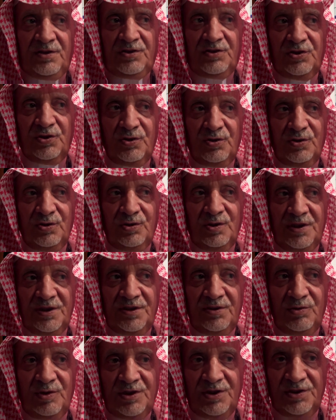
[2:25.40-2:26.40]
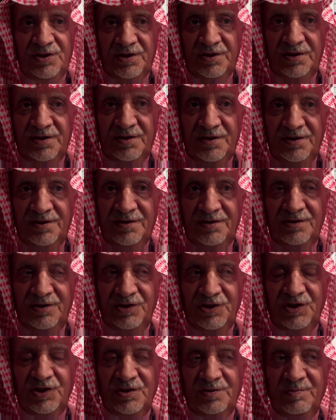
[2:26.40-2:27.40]
So I was. Uh,
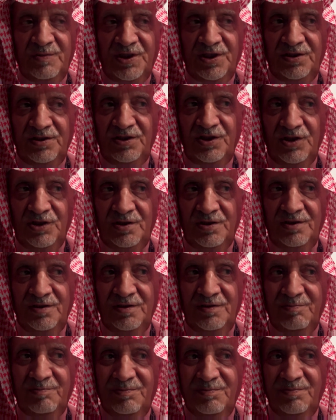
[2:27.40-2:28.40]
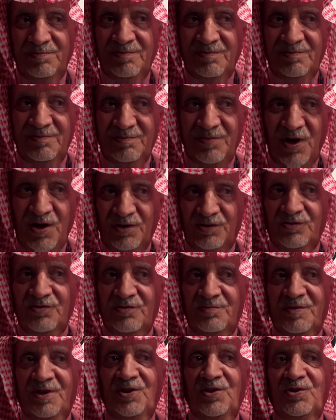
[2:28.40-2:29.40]
this is my uh, part
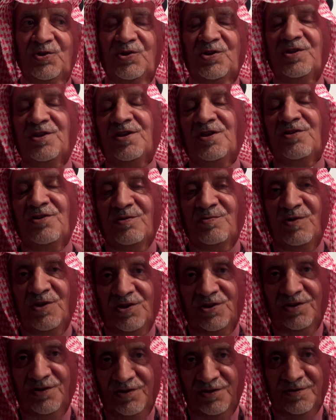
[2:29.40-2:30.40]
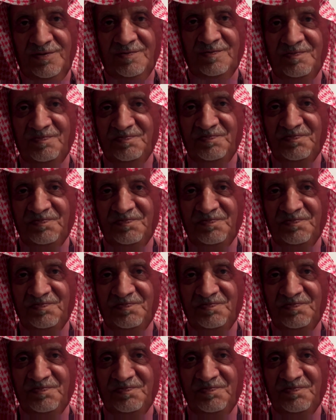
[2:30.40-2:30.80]
of my history in the business.